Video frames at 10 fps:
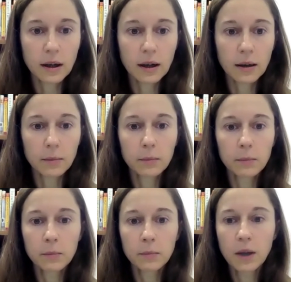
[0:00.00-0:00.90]

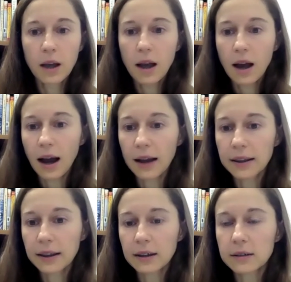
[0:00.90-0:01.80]
I
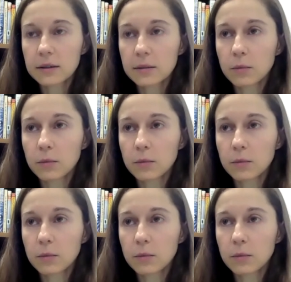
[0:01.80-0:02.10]
think it's